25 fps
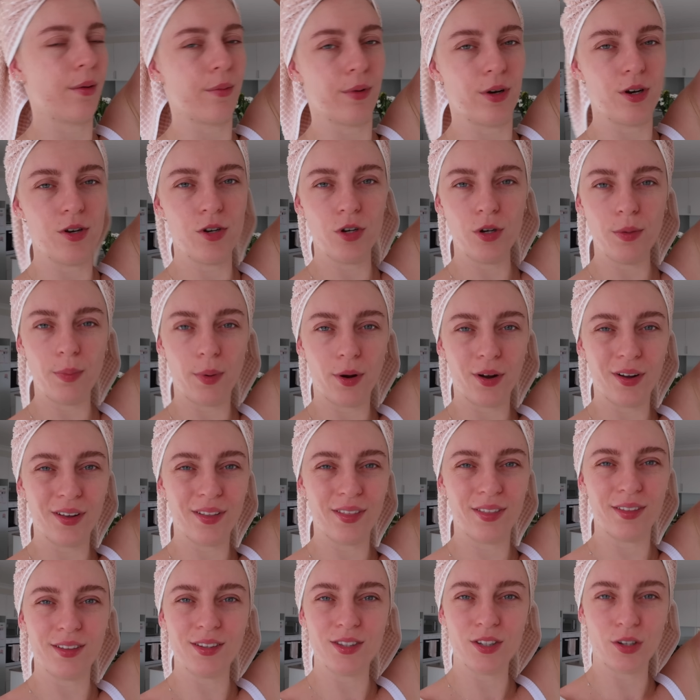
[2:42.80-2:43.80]
I want to do both
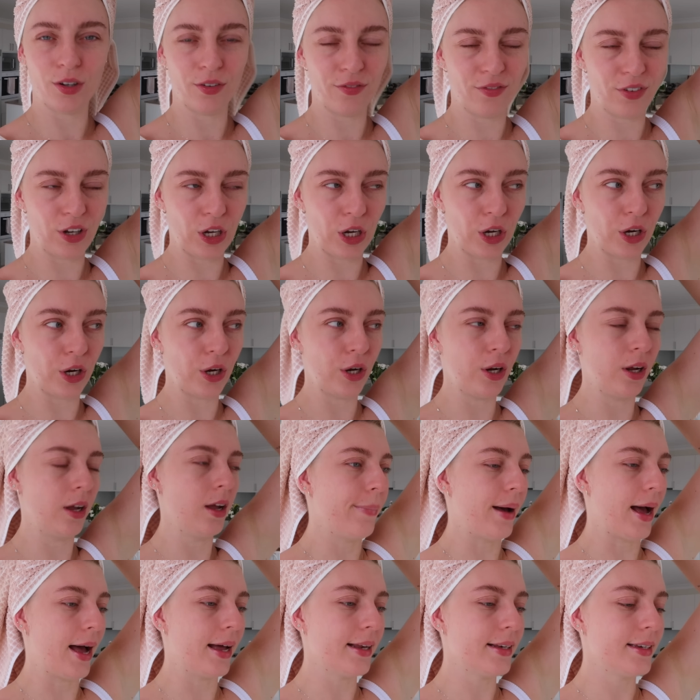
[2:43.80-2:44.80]
good for you.
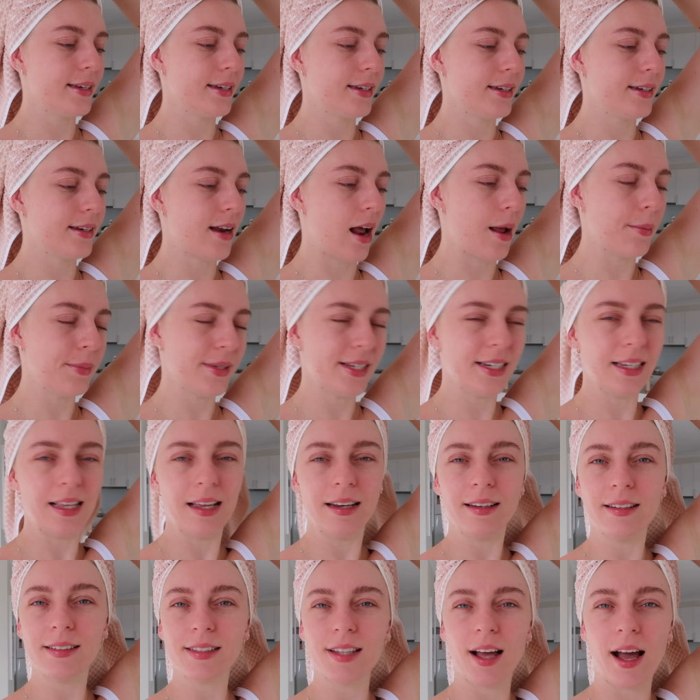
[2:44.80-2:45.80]
But I'm still
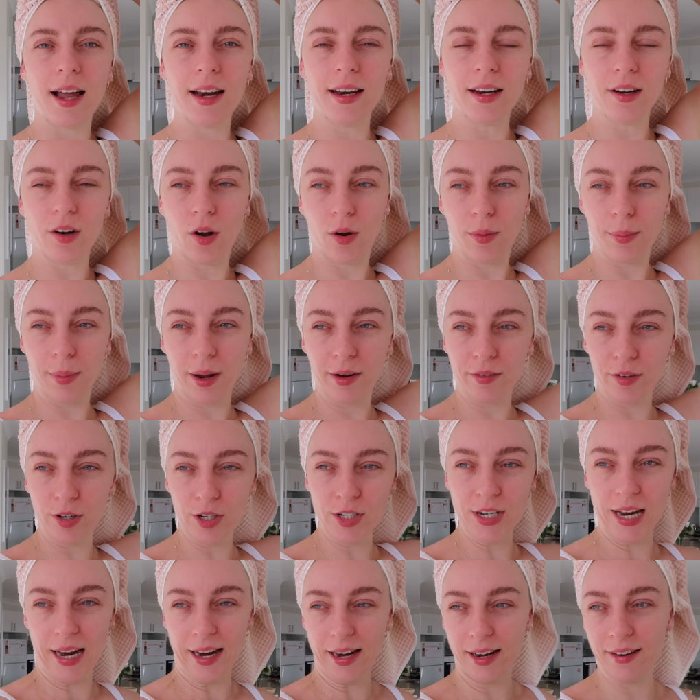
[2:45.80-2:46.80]
undecided on my
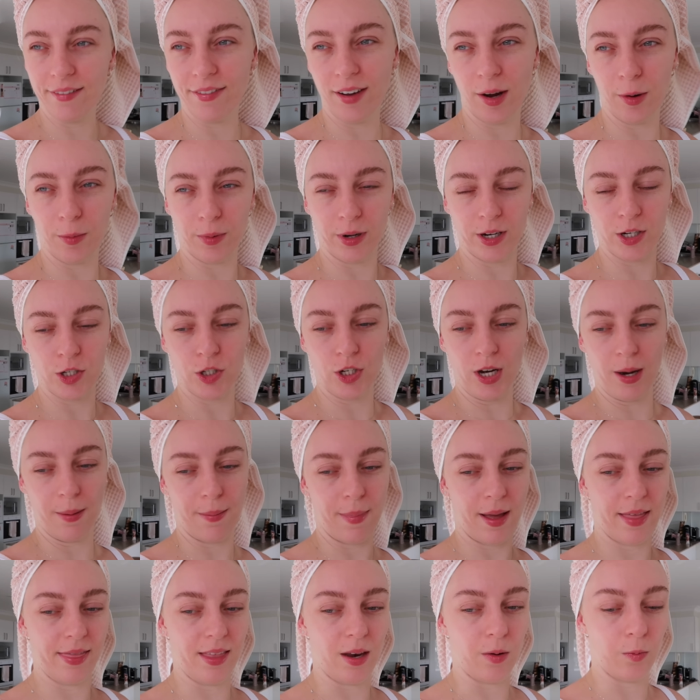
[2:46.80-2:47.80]
routine if I want to
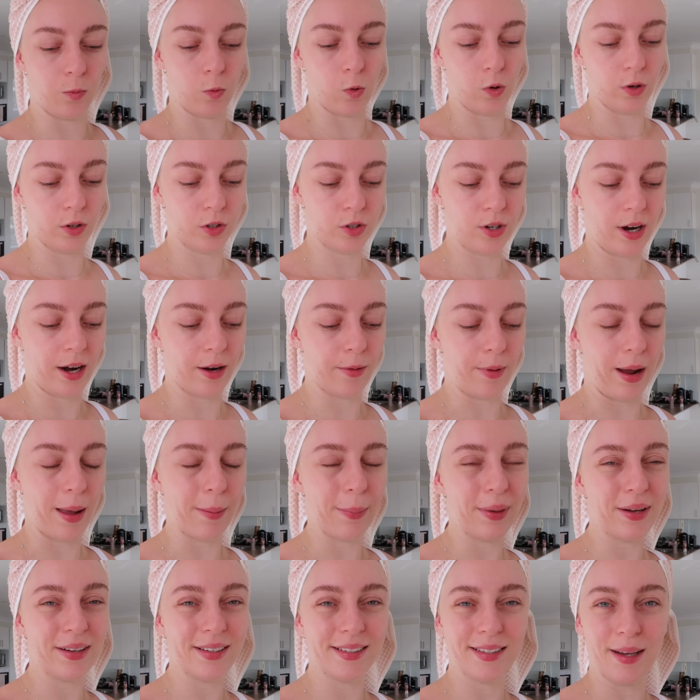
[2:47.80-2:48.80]
gym and then walk straight away
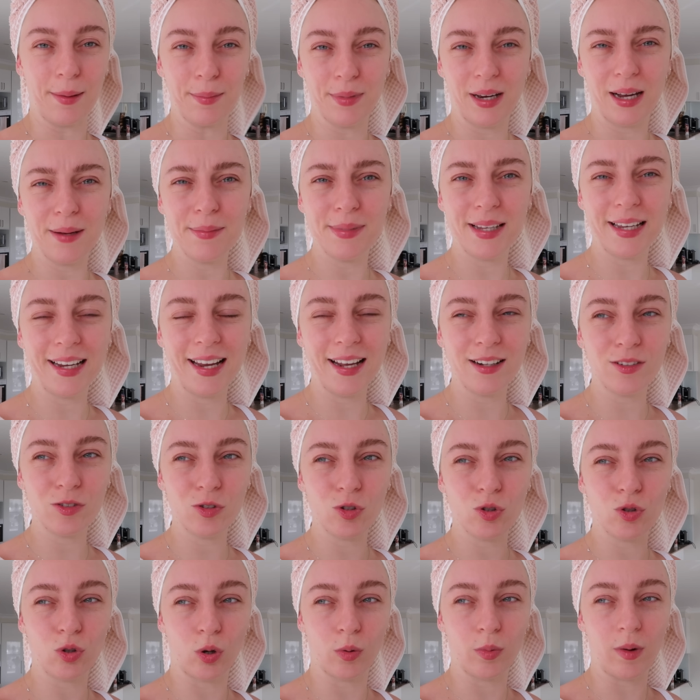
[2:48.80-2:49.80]
because sometimes I get
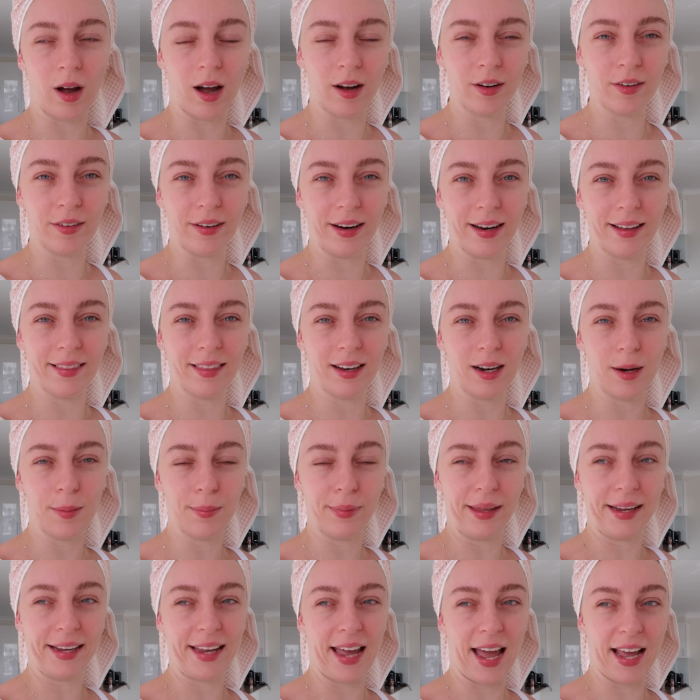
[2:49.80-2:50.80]
so hungry that I'm
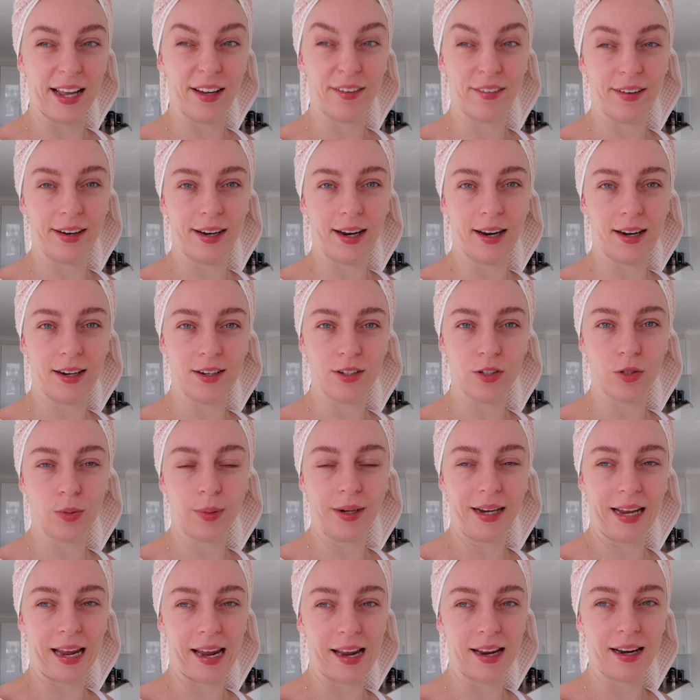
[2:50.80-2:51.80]
like angry and I just
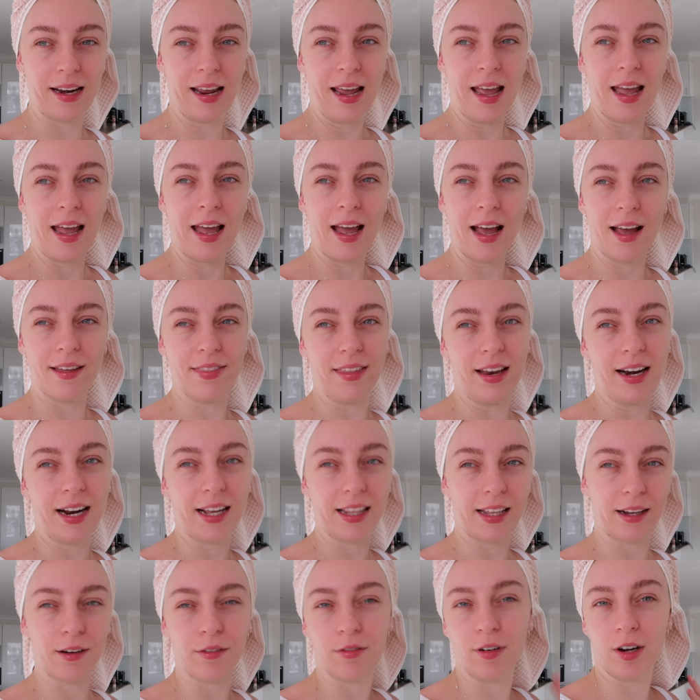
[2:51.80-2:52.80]
want to eat. And then I
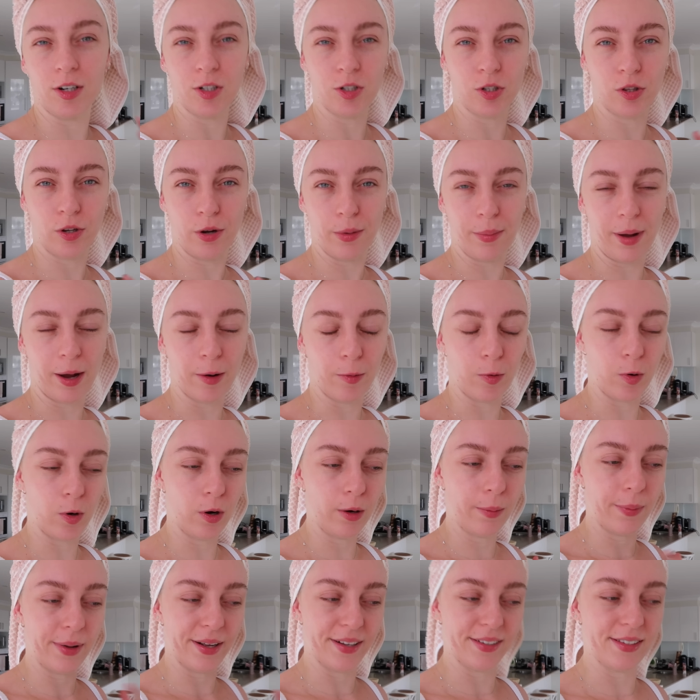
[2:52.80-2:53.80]
like rush through my
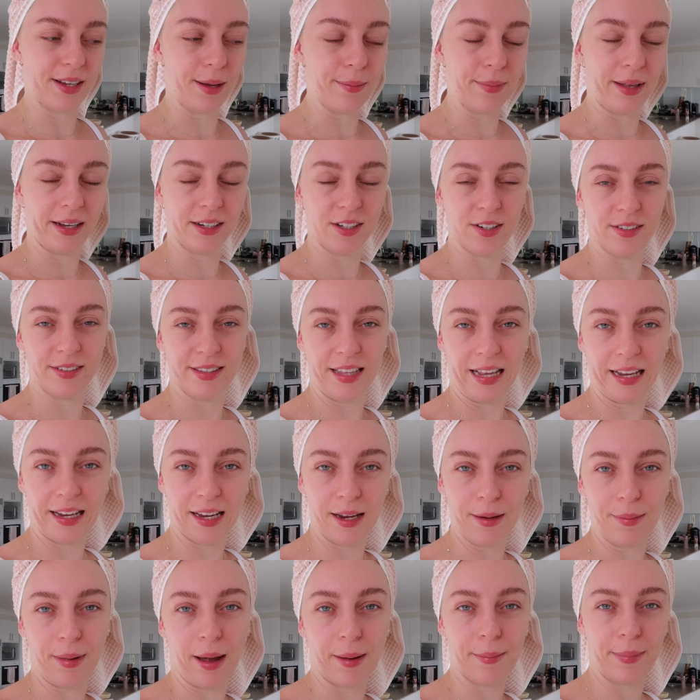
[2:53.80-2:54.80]
walk because I'm like just
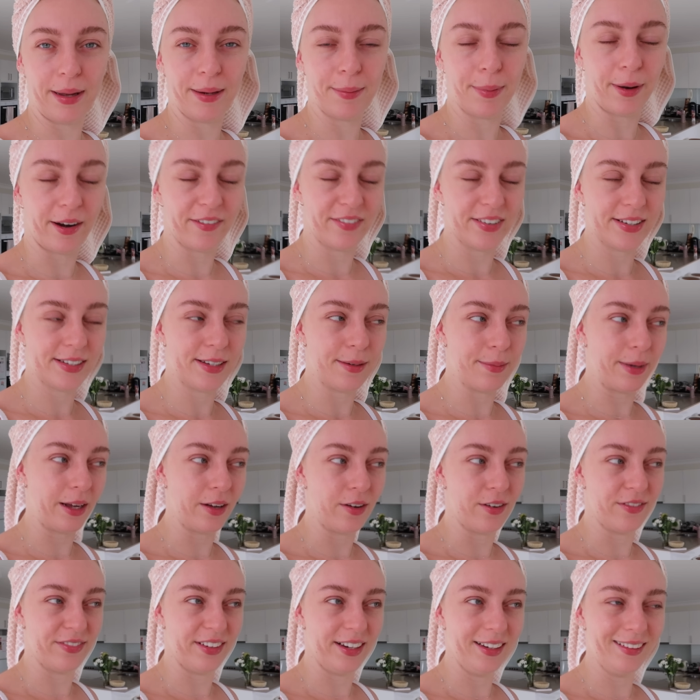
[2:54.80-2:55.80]
thinking about my breakfast and my
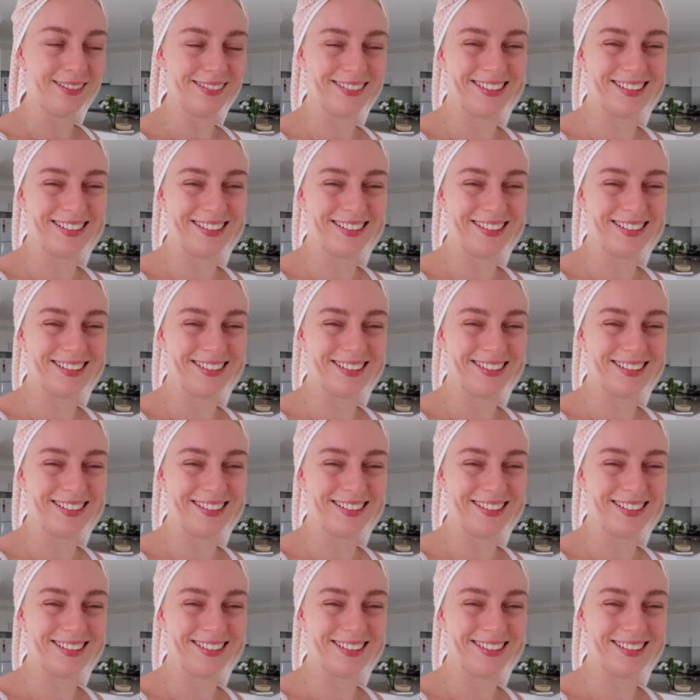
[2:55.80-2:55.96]
coffee.